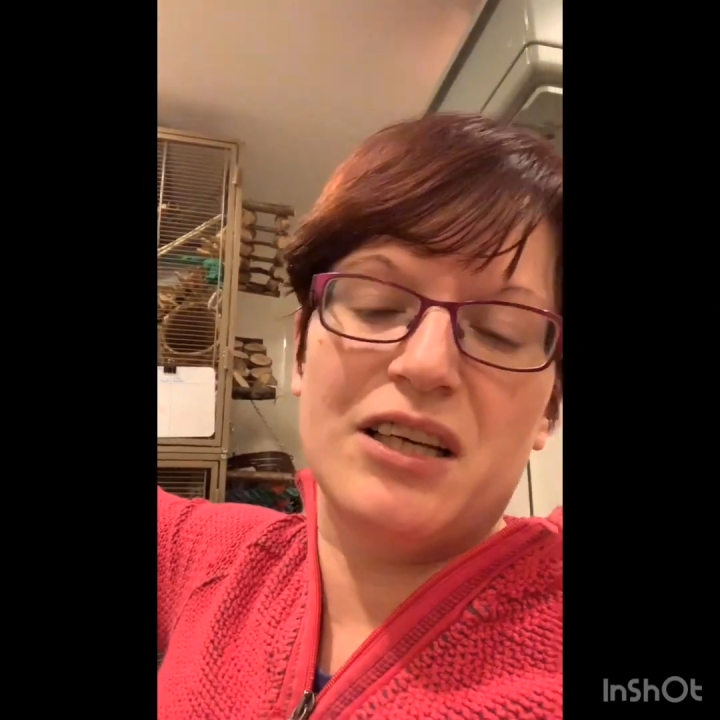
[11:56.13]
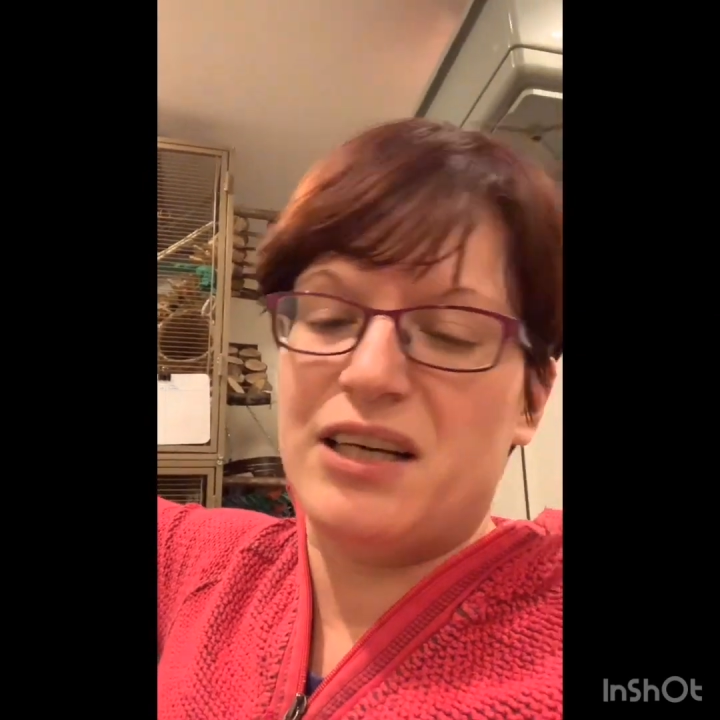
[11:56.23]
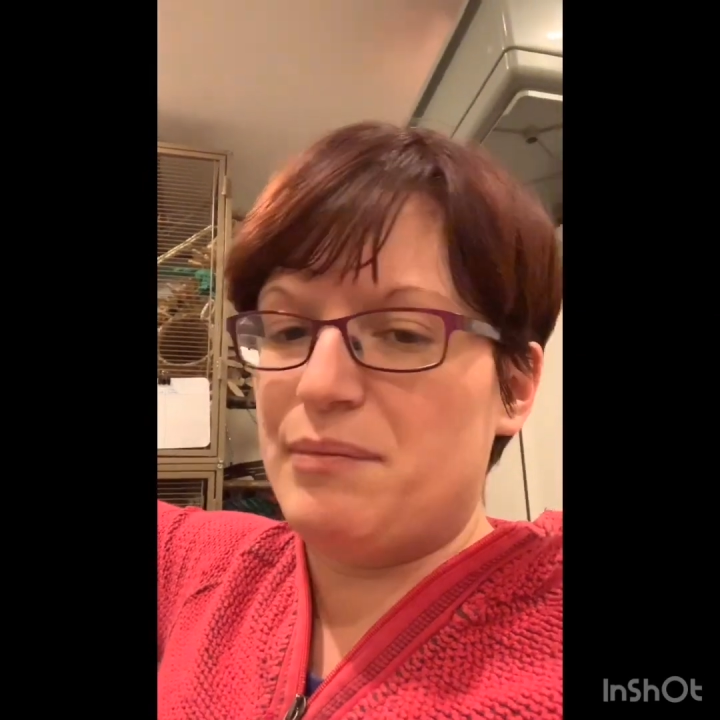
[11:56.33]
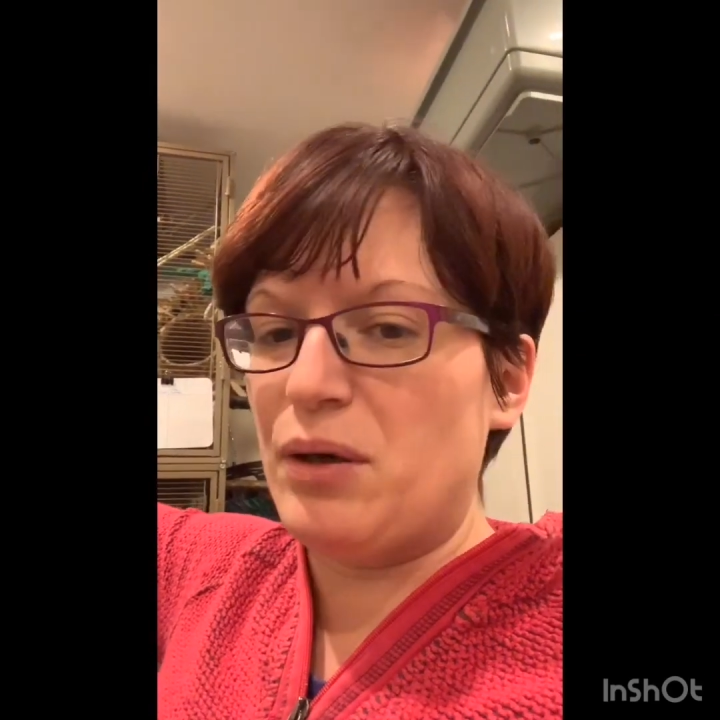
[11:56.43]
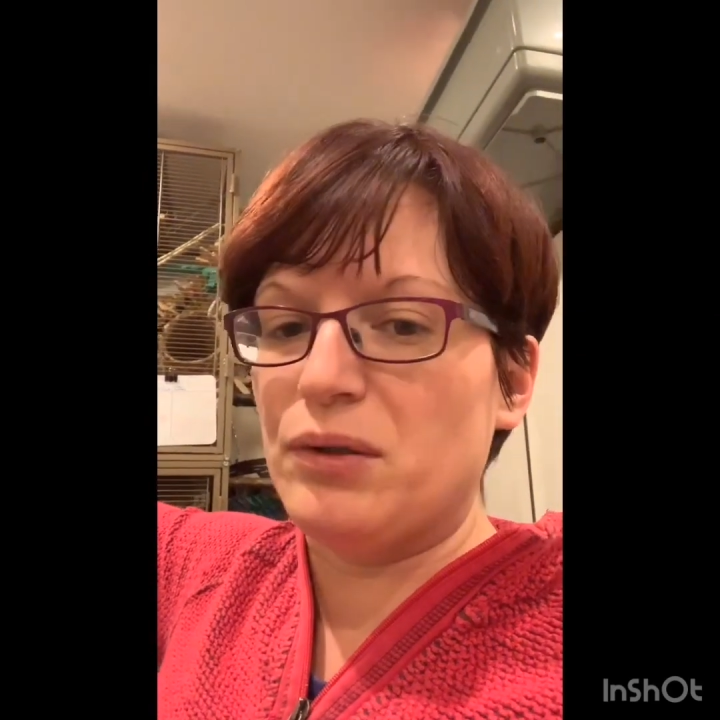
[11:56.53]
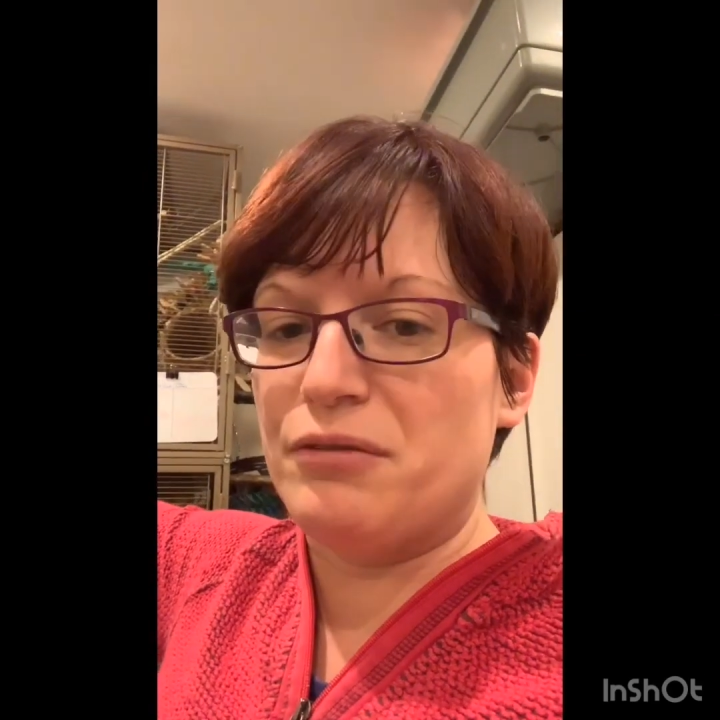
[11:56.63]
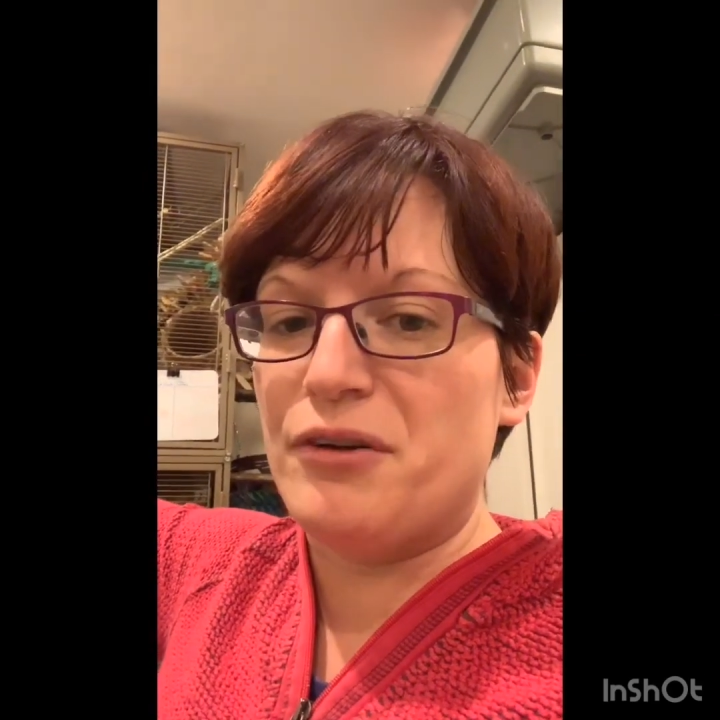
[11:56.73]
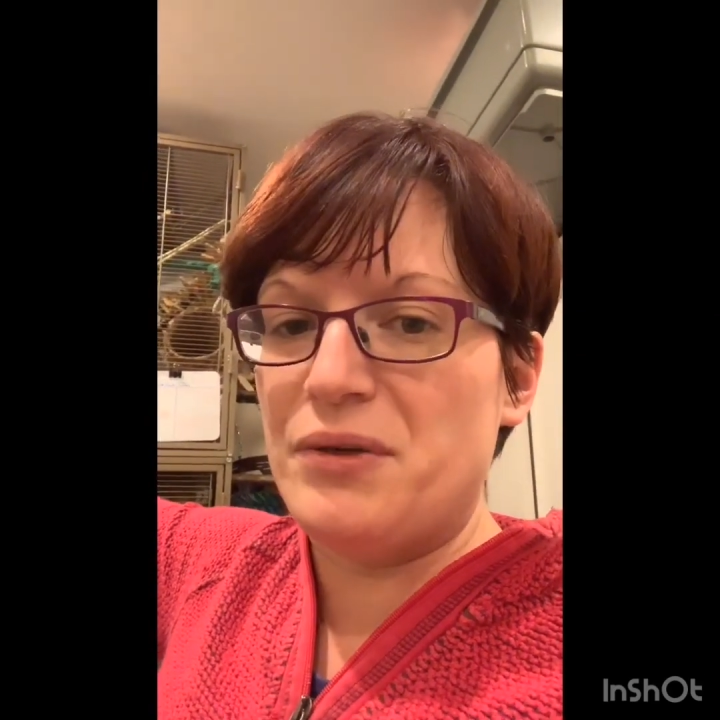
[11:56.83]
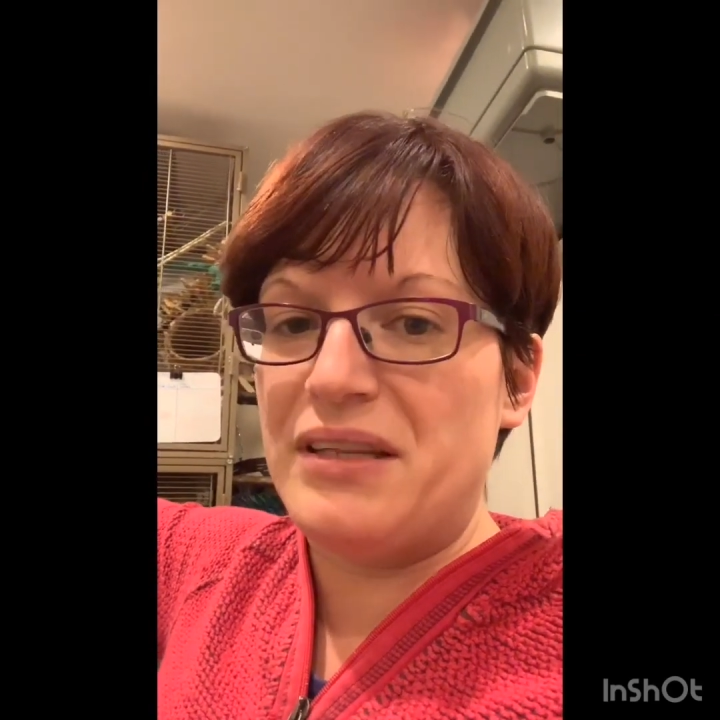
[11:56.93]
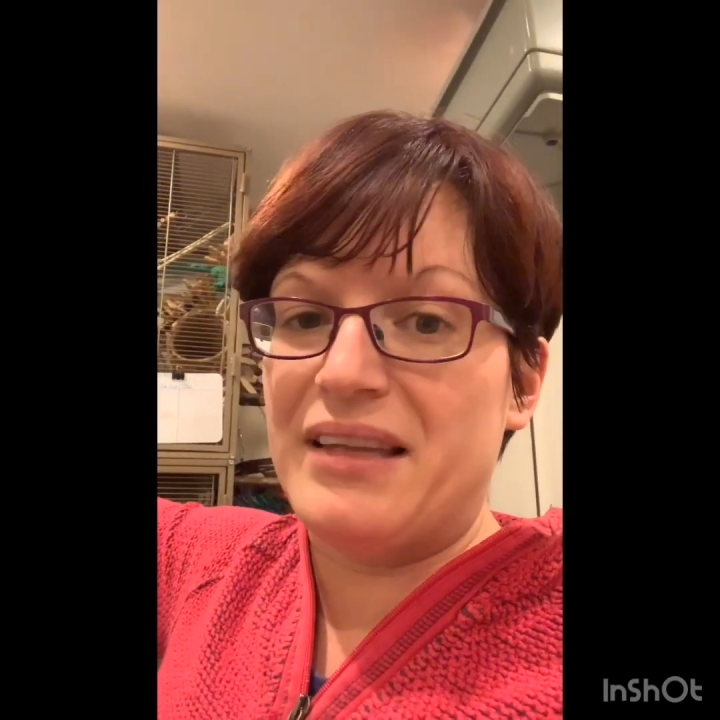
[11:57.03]
a bowl of
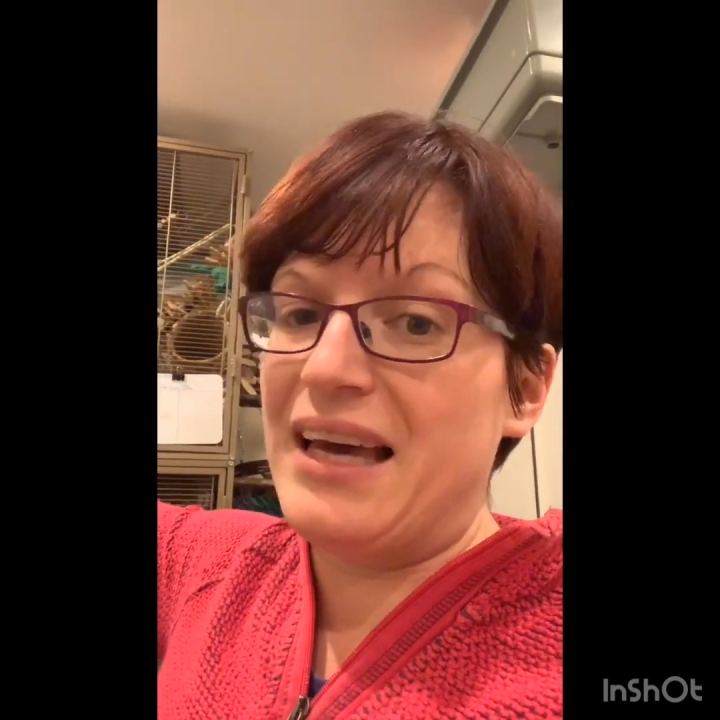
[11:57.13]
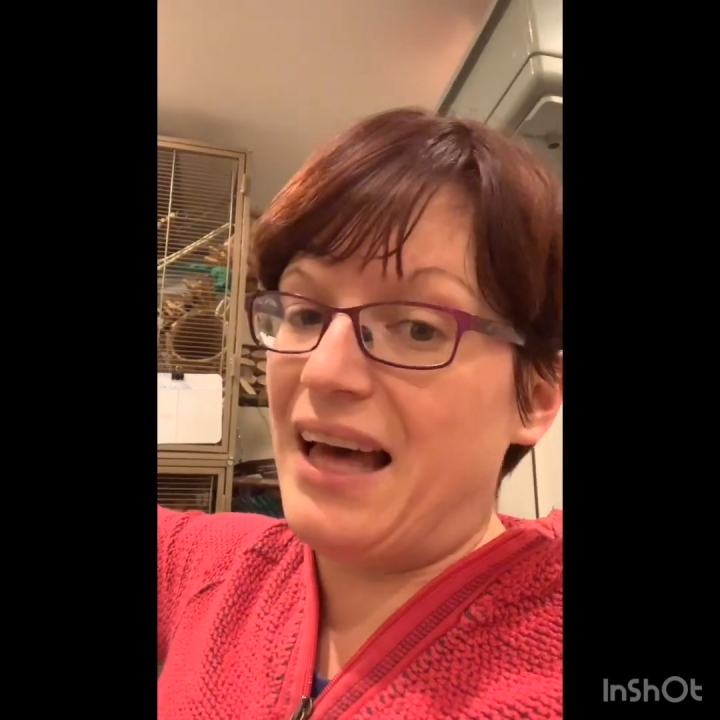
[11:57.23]
food in there